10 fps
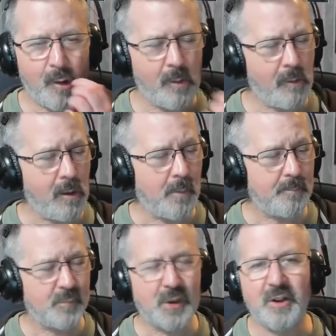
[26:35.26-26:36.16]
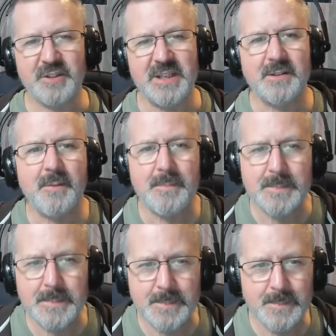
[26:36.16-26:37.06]
Oh, got it.
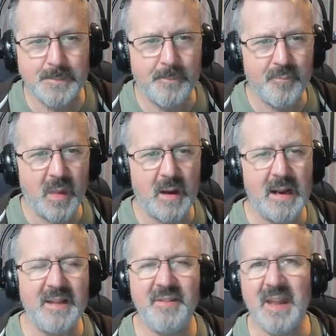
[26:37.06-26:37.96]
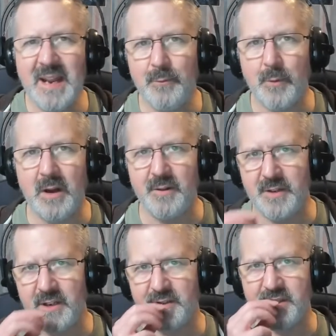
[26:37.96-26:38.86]
And then what I
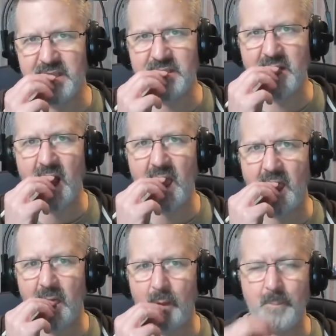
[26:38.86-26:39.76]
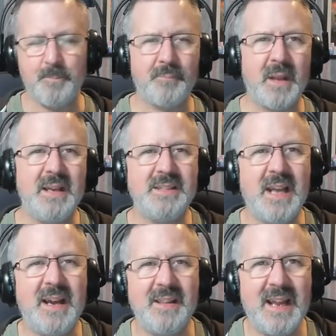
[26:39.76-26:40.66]
noticed is
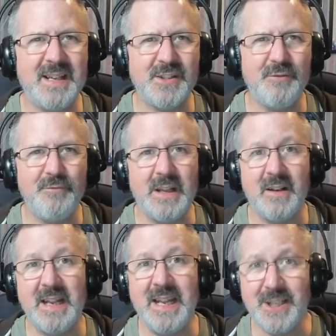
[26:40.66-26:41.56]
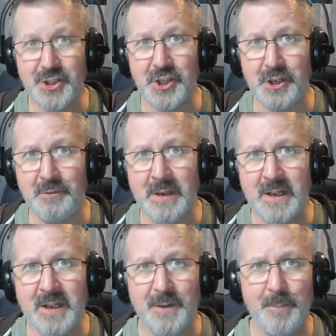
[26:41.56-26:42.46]
that that's a real issue
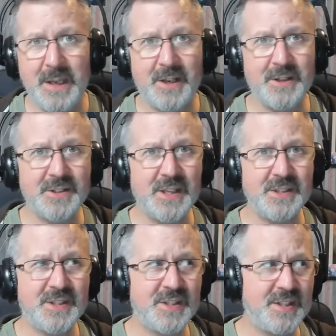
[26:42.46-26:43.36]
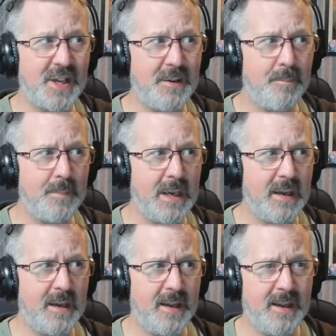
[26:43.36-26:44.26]
because some
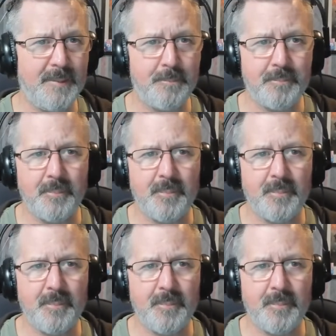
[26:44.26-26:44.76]
um,